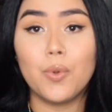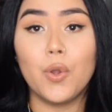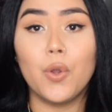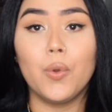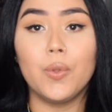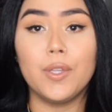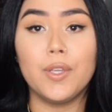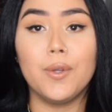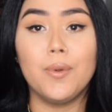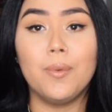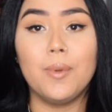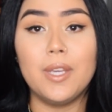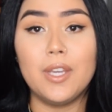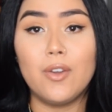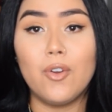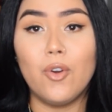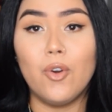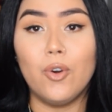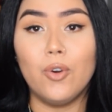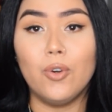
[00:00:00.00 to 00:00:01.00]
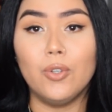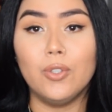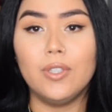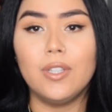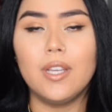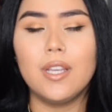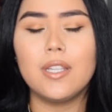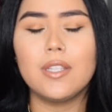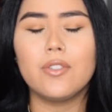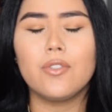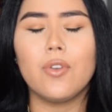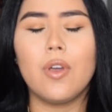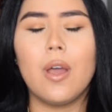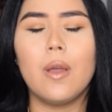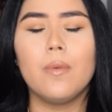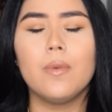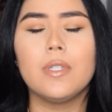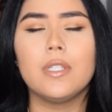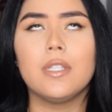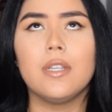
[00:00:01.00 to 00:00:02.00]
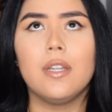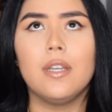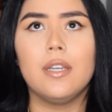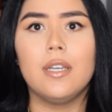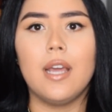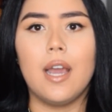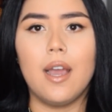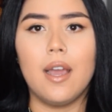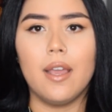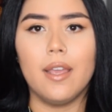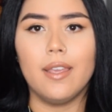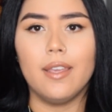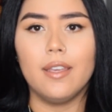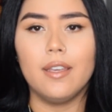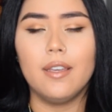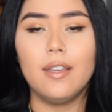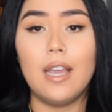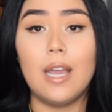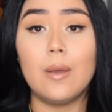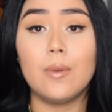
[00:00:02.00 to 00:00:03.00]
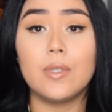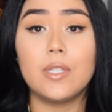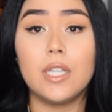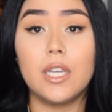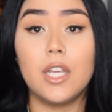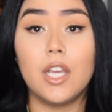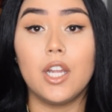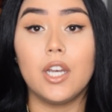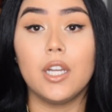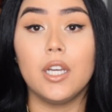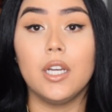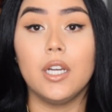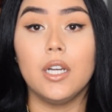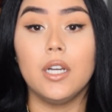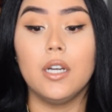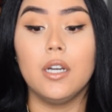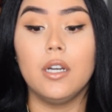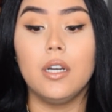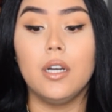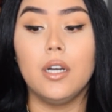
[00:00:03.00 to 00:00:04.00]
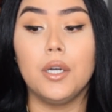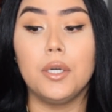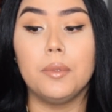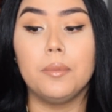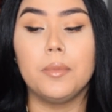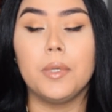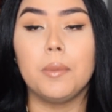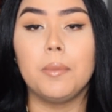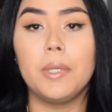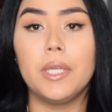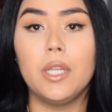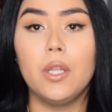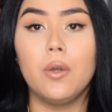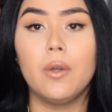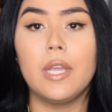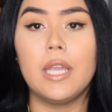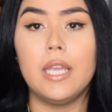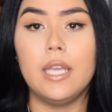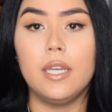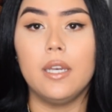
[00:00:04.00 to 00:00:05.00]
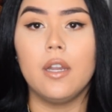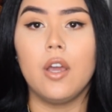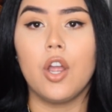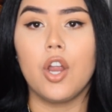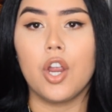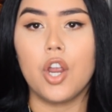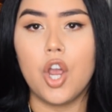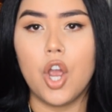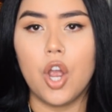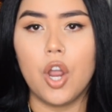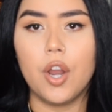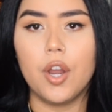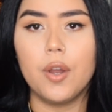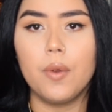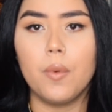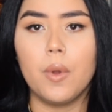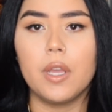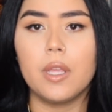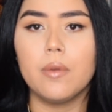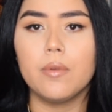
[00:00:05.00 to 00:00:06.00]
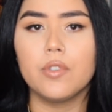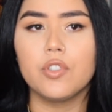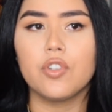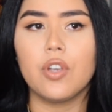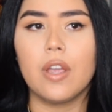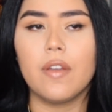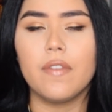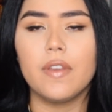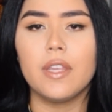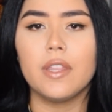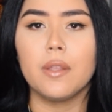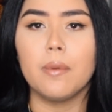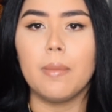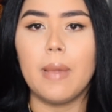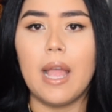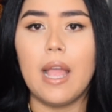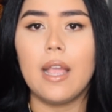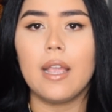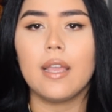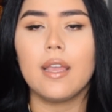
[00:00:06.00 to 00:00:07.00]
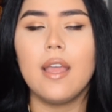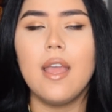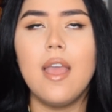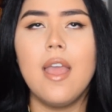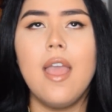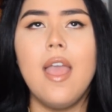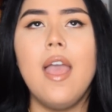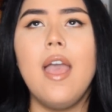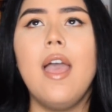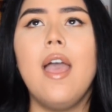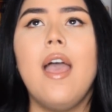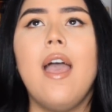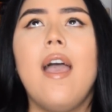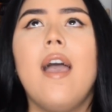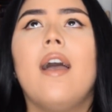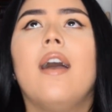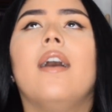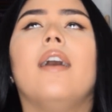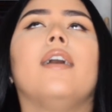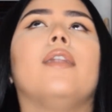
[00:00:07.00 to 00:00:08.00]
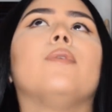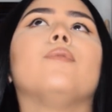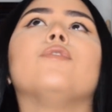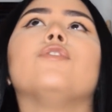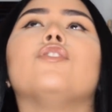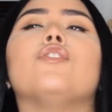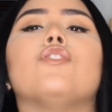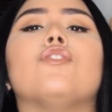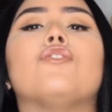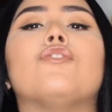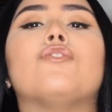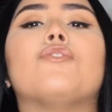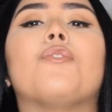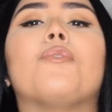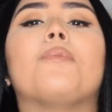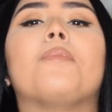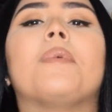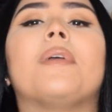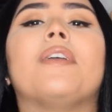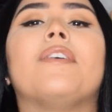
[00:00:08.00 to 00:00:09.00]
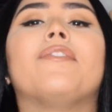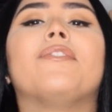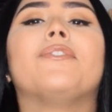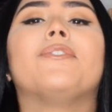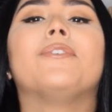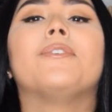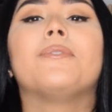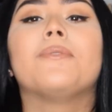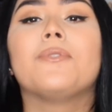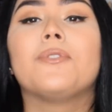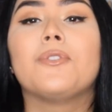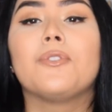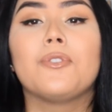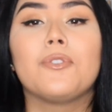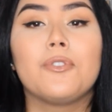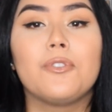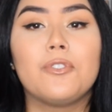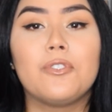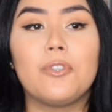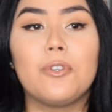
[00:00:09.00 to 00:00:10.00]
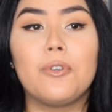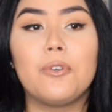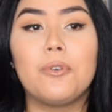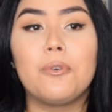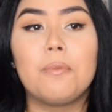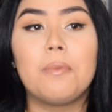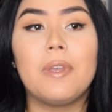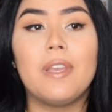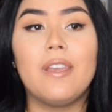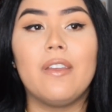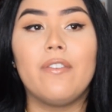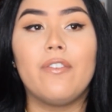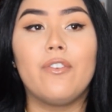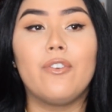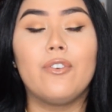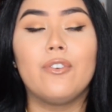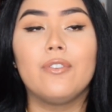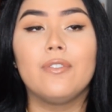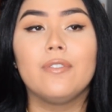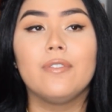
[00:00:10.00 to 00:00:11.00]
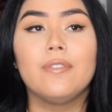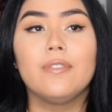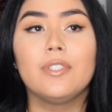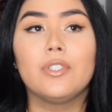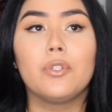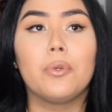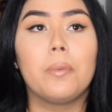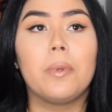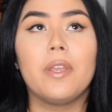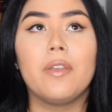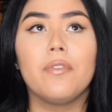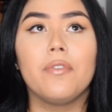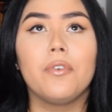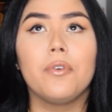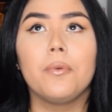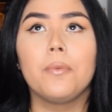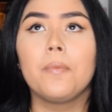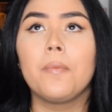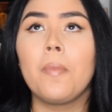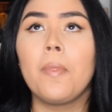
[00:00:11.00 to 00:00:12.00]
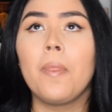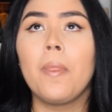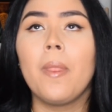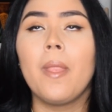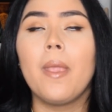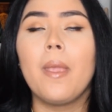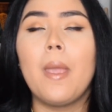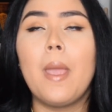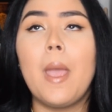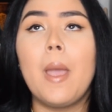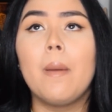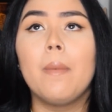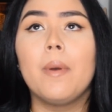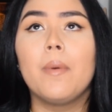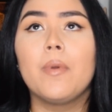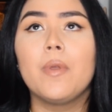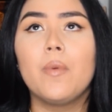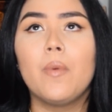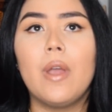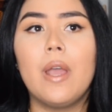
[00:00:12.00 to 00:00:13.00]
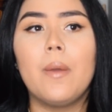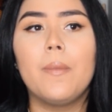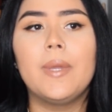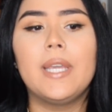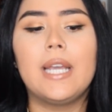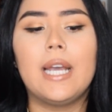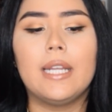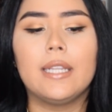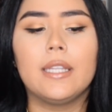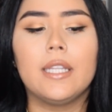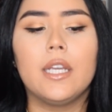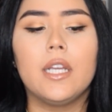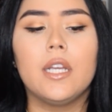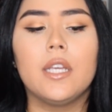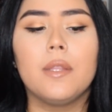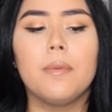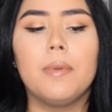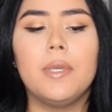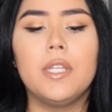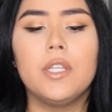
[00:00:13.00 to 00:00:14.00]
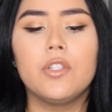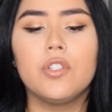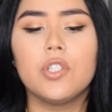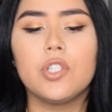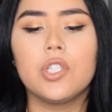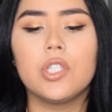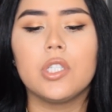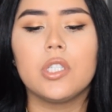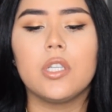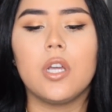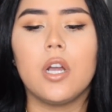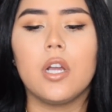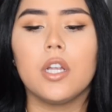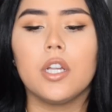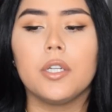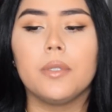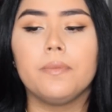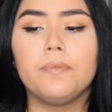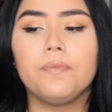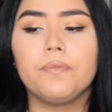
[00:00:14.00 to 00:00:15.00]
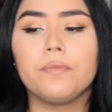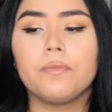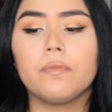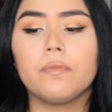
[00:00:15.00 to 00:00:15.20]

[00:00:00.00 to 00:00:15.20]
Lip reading: were only a week old, so I was dying. I was sitting on a pillow in our car while he was driving in the back, and it was just so painful. It was just so painful, so painful. But we got there. The pediatrician saw her.